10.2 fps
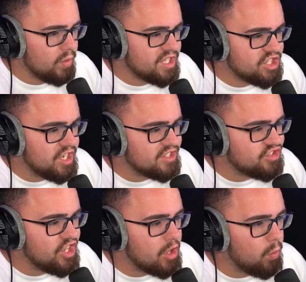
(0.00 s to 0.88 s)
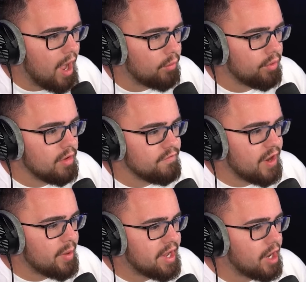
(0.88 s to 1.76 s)
We just need to sneak around
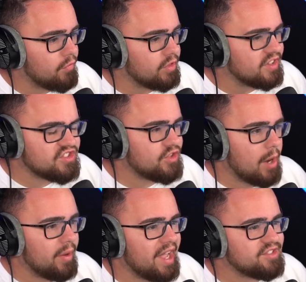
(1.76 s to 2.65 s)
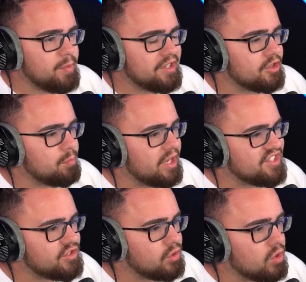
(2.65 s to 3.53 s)
very carefully. This is not what I expected the
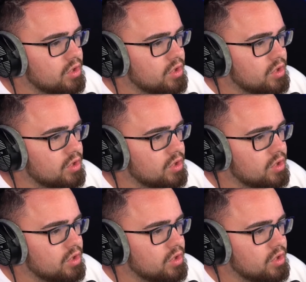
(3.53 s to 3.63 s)
place to look